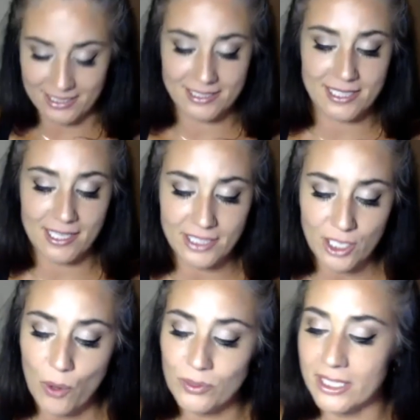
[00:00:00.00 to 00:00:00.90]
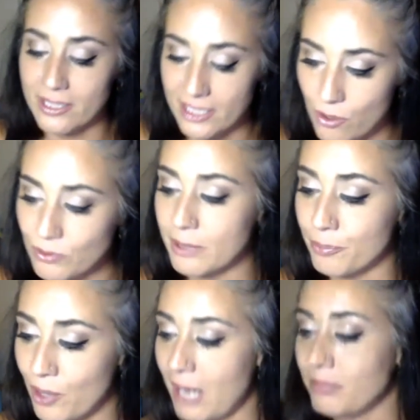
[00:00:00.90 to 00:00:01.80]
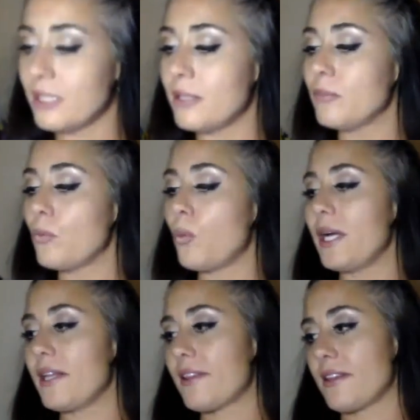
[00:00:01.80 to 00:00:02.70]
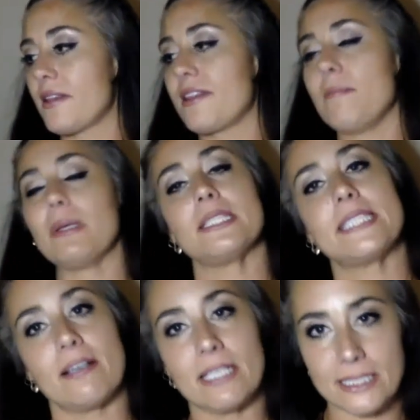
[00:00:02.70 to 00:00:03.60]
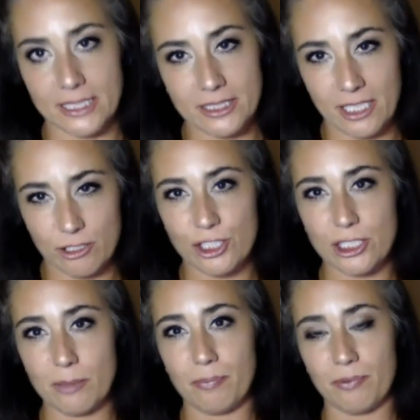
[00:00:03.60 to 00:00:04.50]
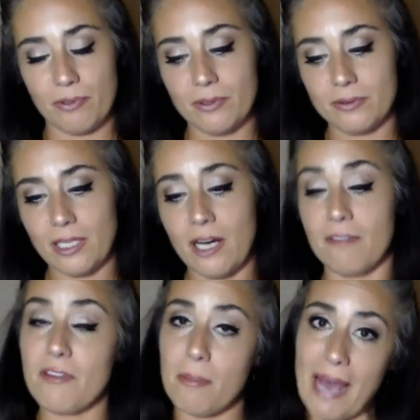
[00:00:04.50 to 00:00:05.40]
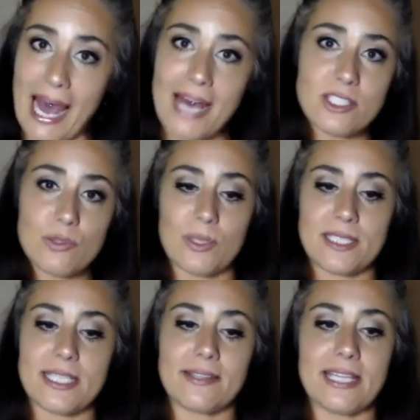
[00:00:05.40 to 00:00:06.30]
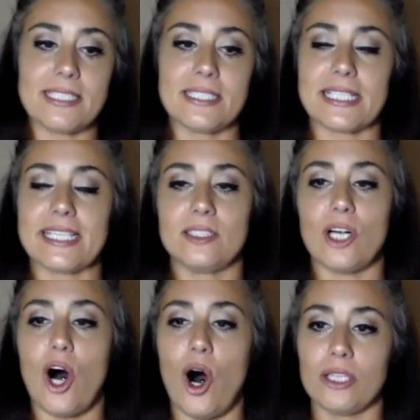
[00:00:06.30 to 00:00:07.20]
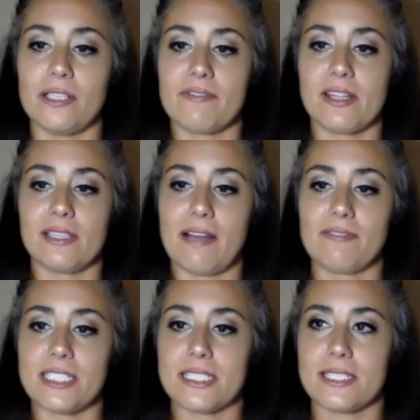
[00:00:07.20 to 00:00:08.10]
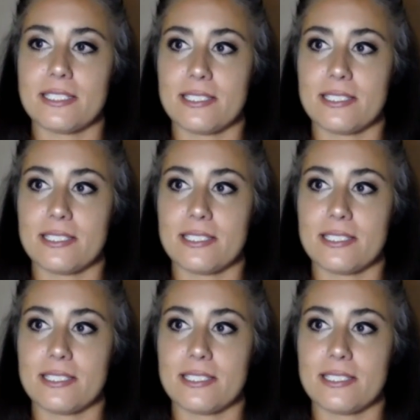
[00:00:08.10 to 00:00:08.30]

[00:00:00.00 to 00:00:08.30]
said the only problem with the military dictatorship of the past was that they didn't kill all of the leftists.